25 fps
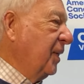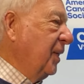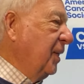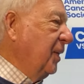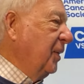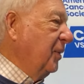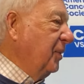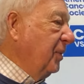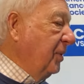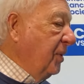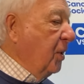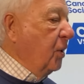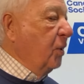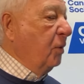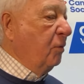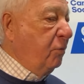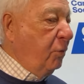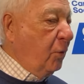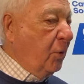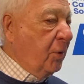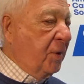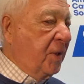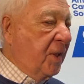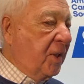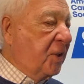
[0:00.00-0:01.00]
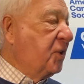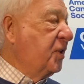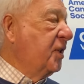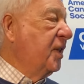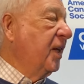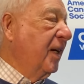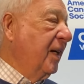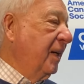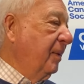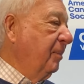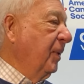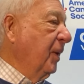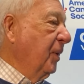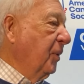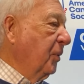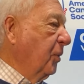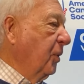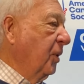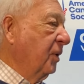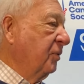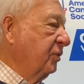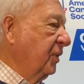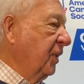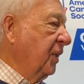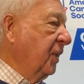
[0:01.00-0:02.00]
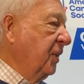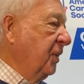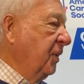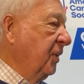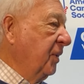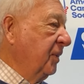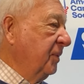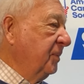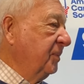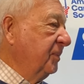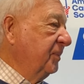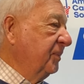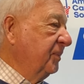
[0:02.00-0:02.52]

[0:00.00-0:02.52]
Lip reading: you know, for this time, they were awfully good.